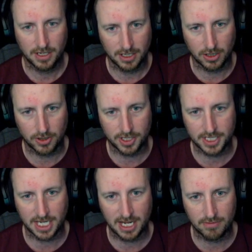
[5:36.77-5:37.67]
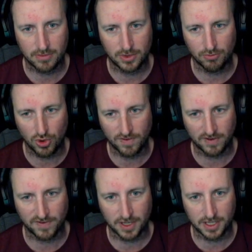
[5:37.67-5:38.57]
a lot of the time moving
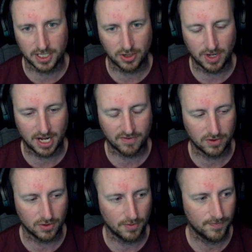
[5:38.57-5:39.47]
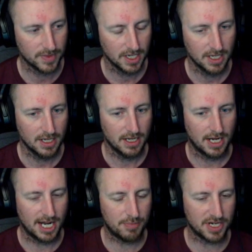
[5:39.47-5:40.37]
further than you have to.
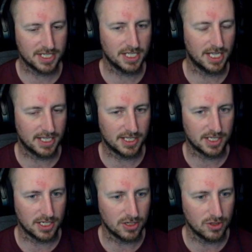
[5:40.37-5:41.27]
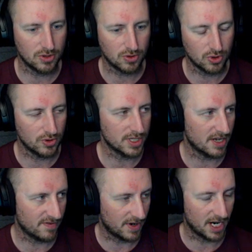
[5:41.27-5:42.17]
I personally like to see you use
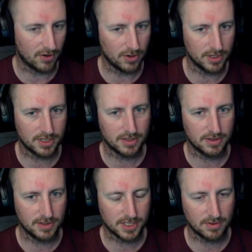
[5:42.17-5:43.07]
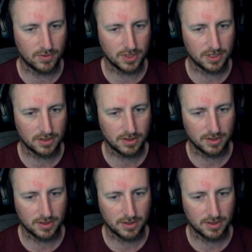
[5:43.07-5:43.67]
that fire rod somewhere.